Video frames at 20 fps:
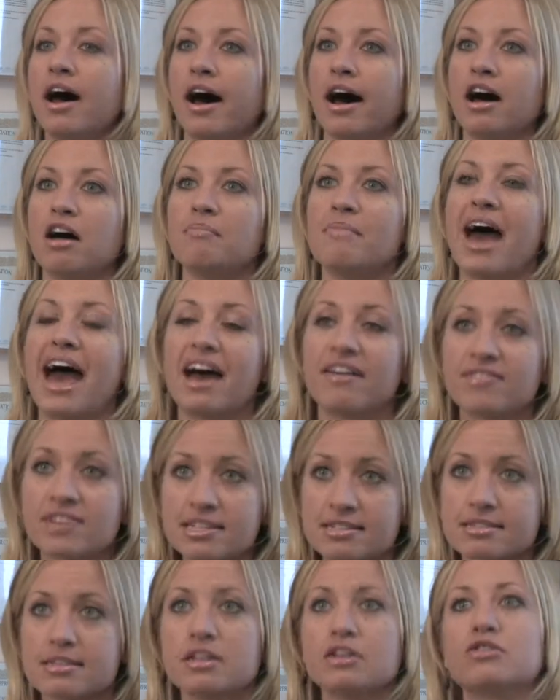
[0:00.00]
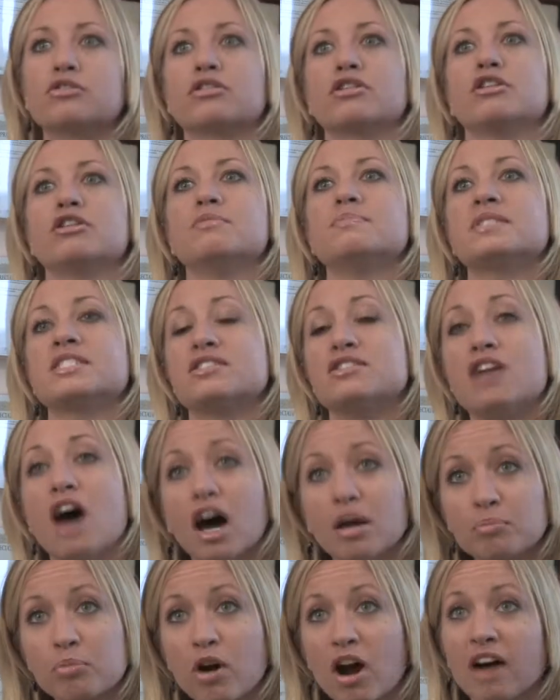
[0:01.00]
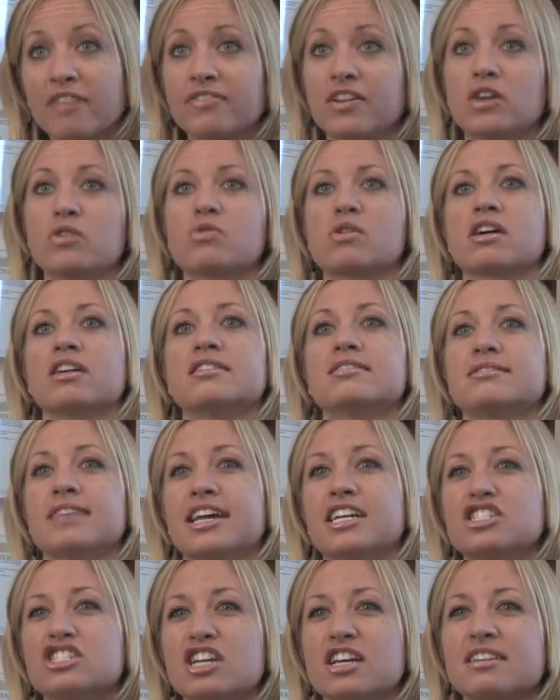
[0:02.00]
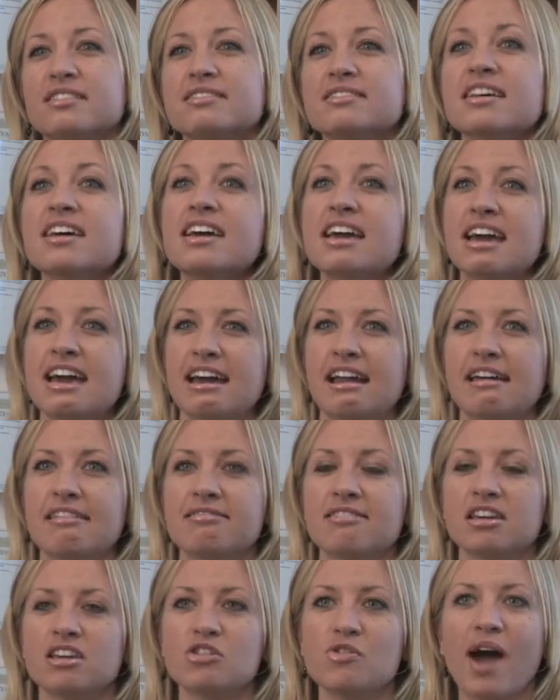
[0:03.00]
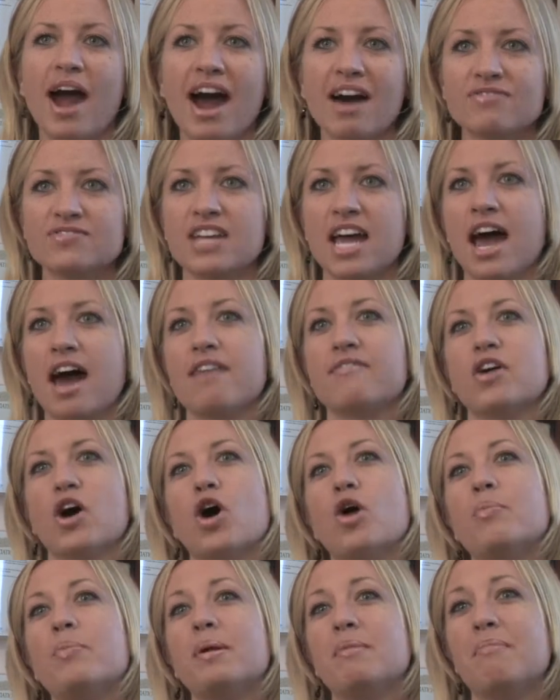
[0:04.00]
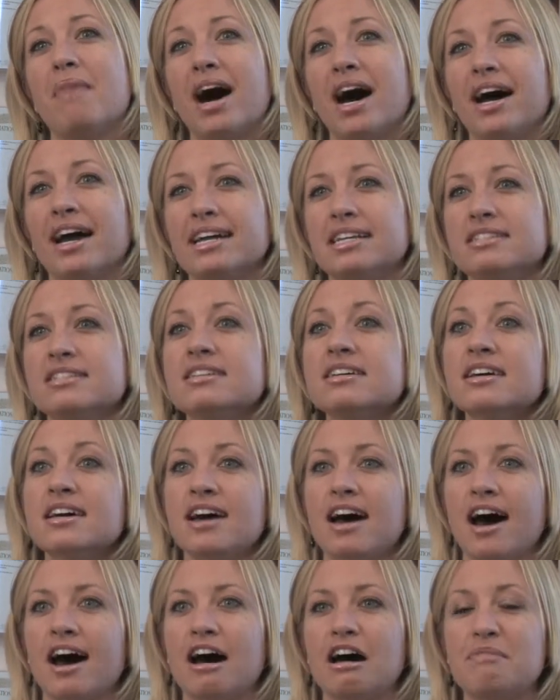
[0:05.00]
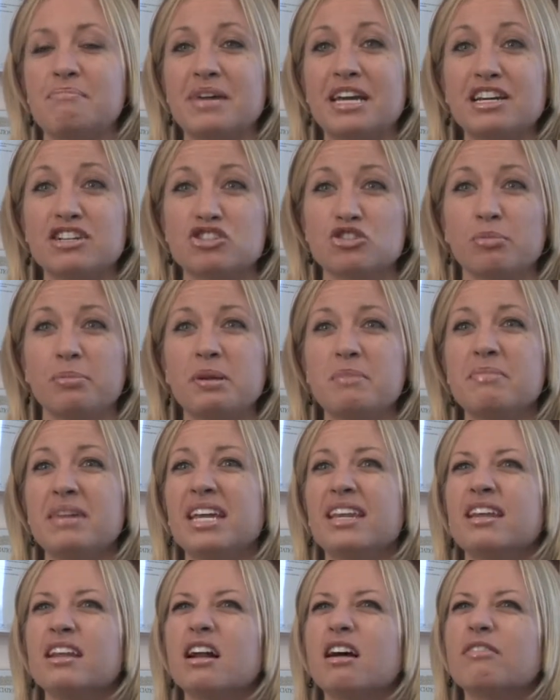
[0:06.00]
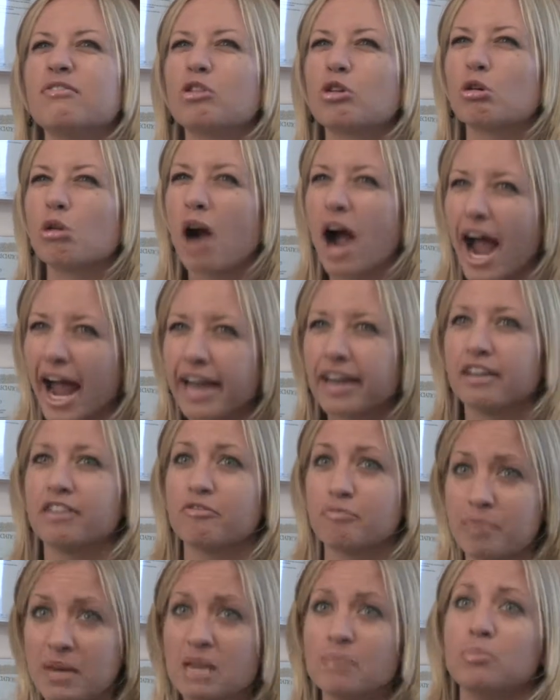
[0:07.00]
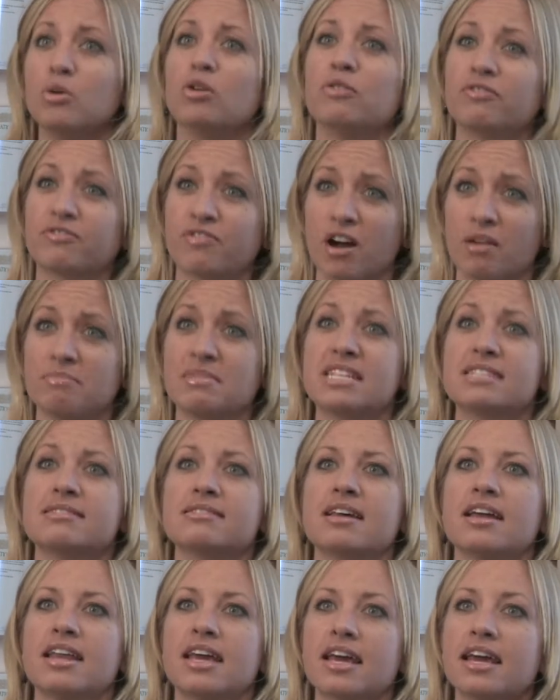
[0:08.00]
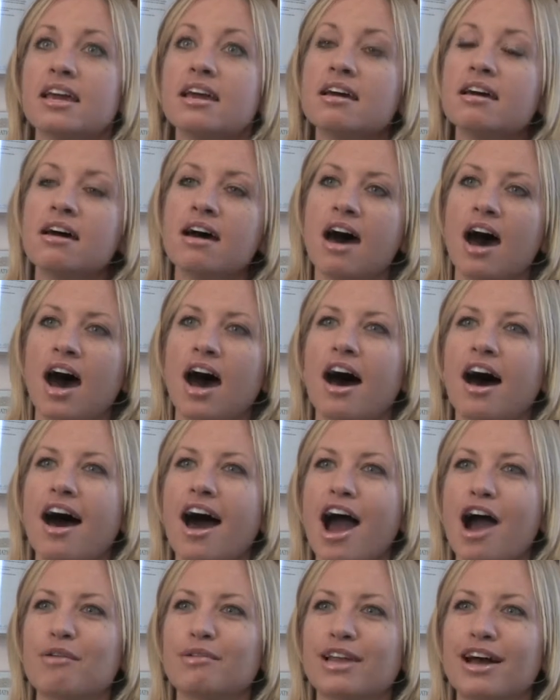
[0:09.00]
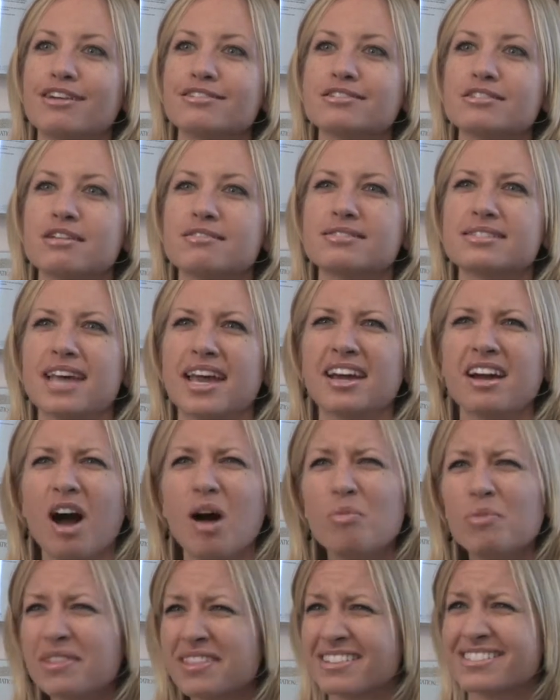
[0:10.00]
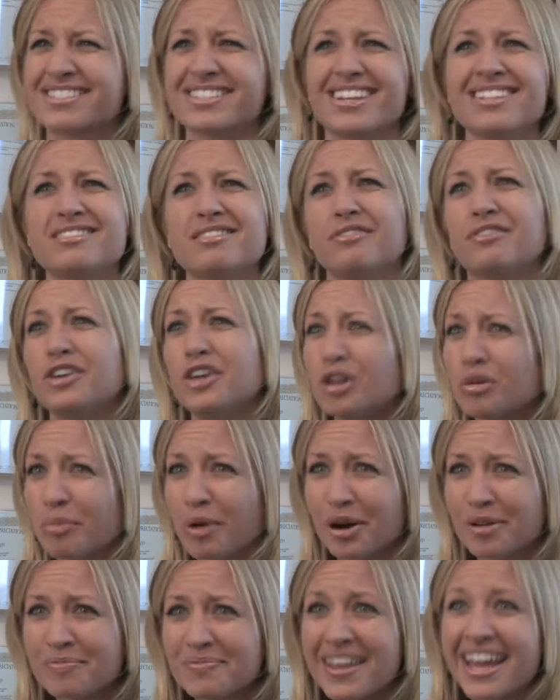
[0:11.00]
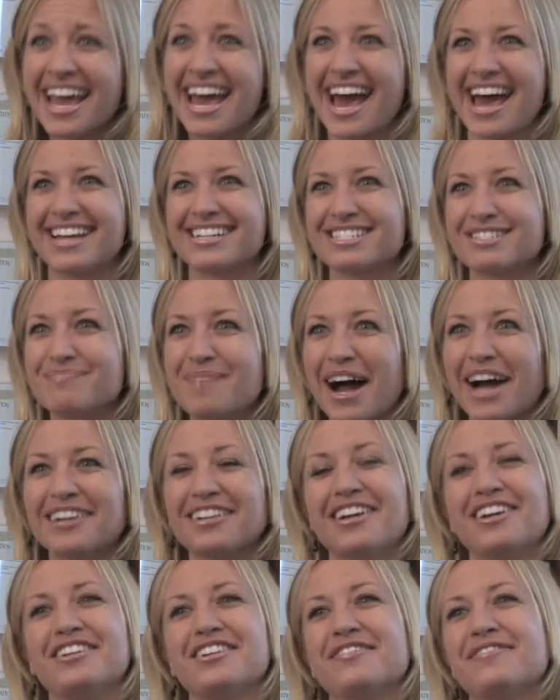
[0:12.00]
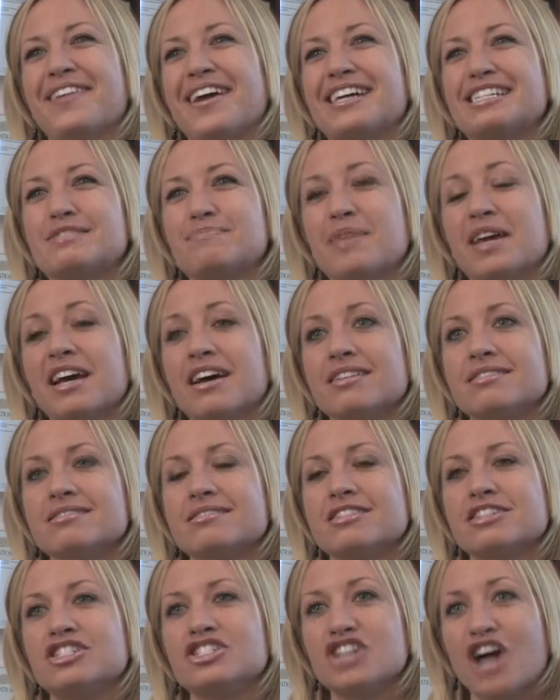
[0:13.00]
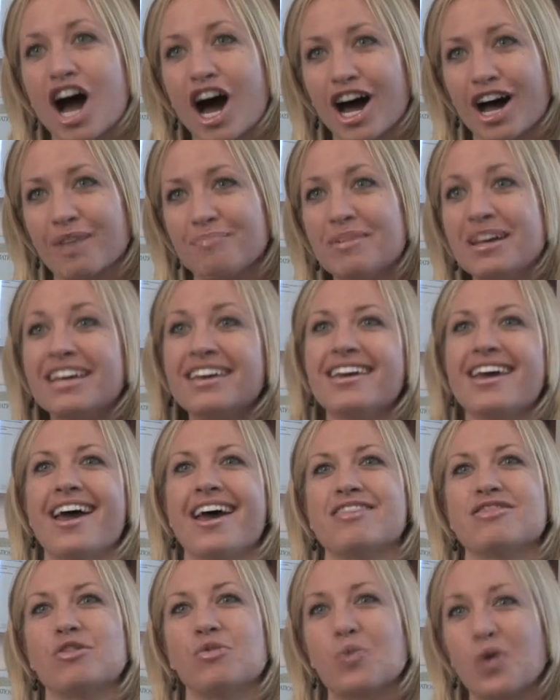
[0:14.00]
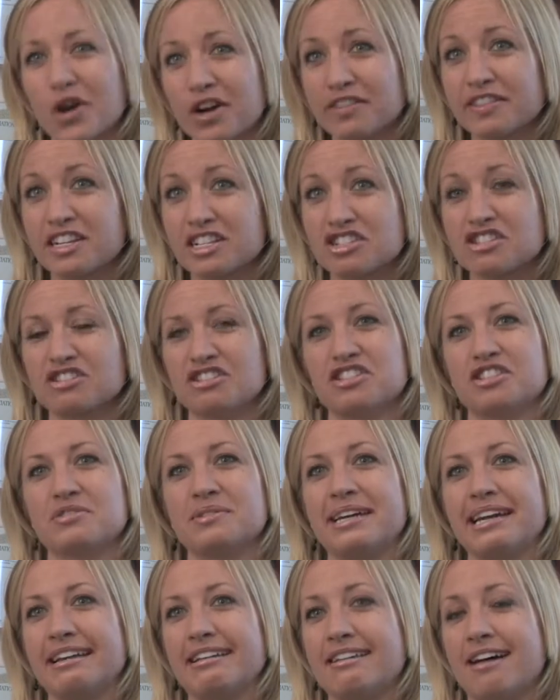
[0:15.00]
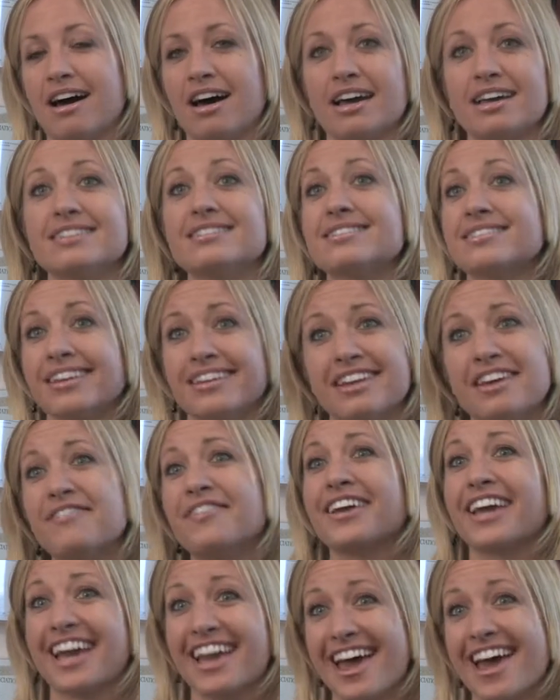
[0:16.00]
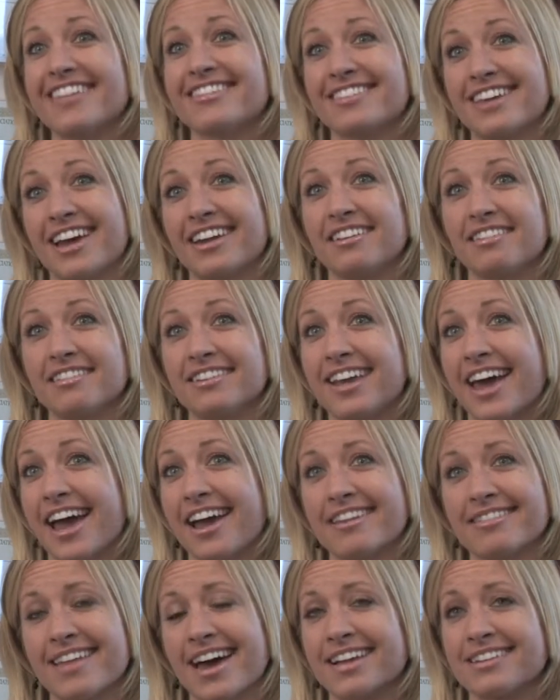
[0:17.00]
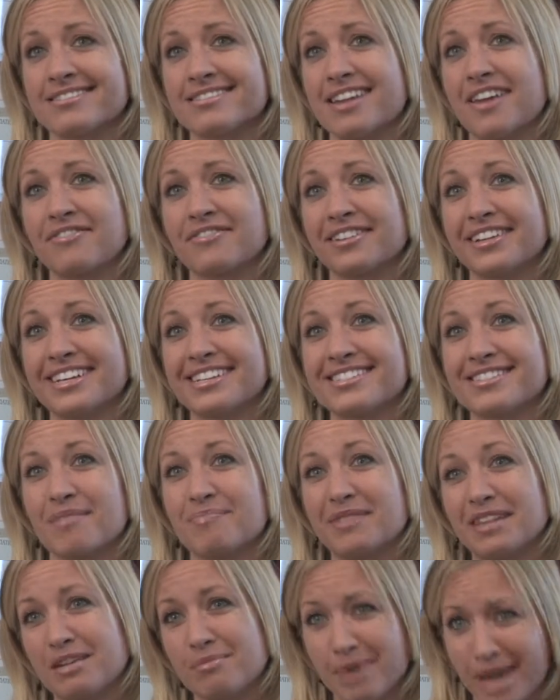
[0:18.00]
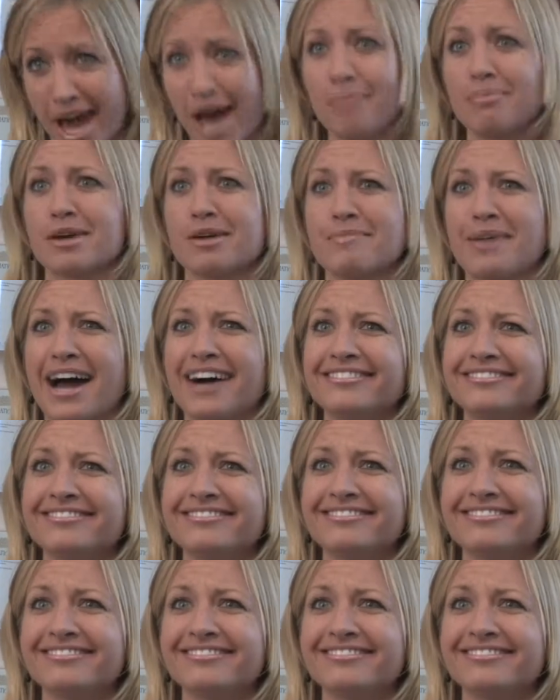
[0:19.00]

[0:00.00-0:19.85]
advocacy groups, nonprofit organizations, and I think you have to have an open mind because you'll be meeting a variety of people from the city. I would also say come with a sense of humor and a smile on your face because the job and the work that you're doing is significant at the end of the day, and that is definitely something to be happy about.